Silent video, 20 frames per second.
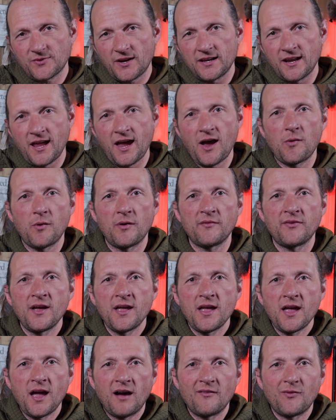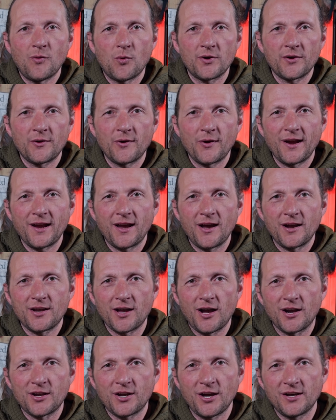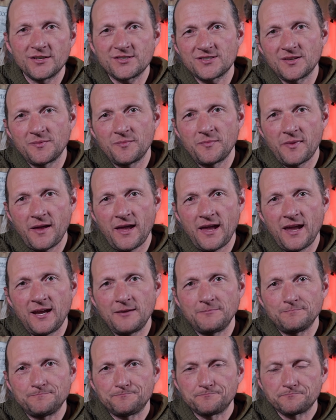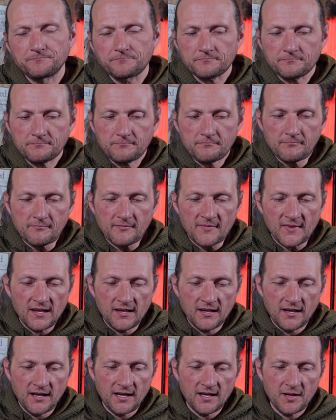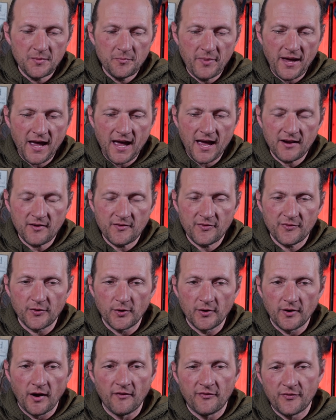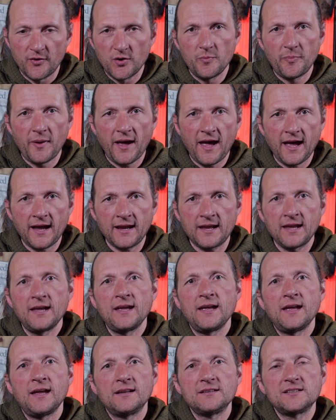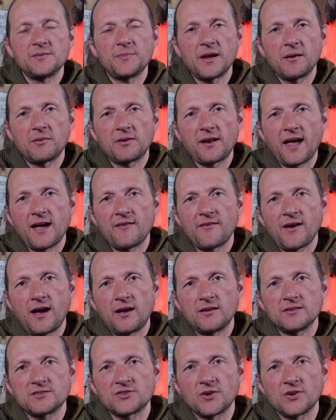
right now of ordering a custom made bag for a food bag to be able to have out.